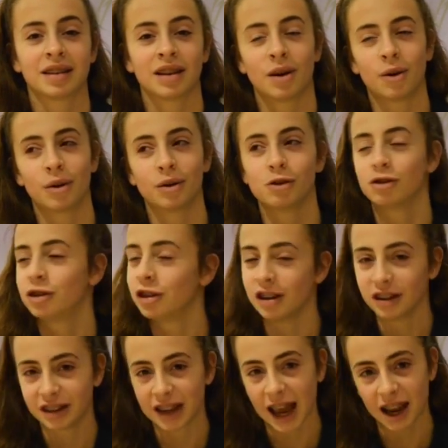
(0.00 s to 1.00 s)
on
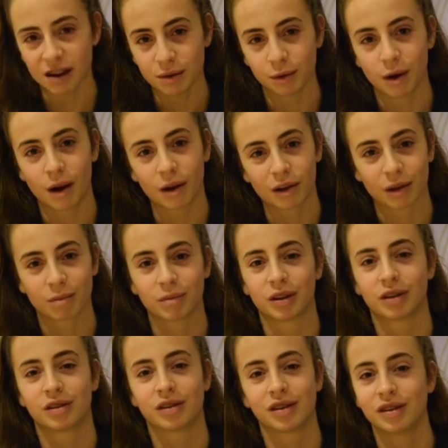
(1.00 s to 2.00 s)
Tuesday we welcomed
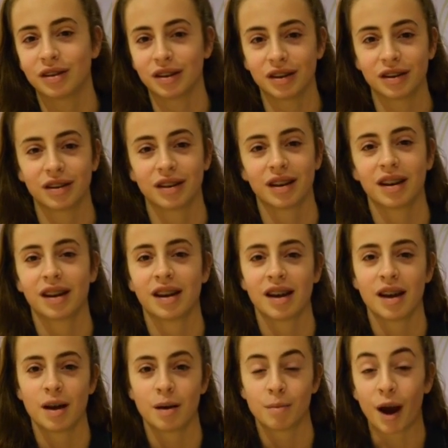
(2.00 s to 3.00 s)
two new
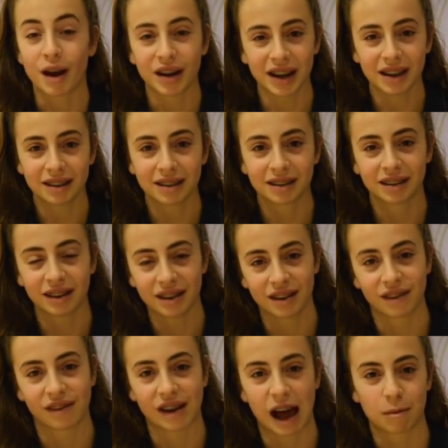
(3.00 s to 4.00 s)
ponies to
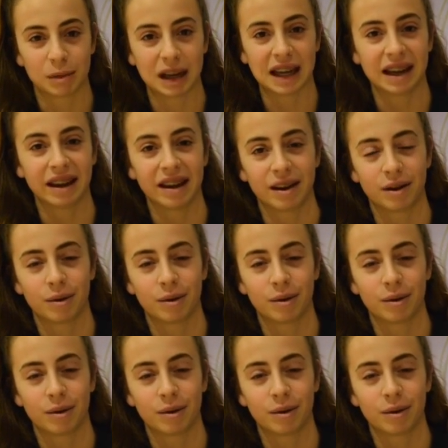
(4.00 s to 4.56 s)
the family.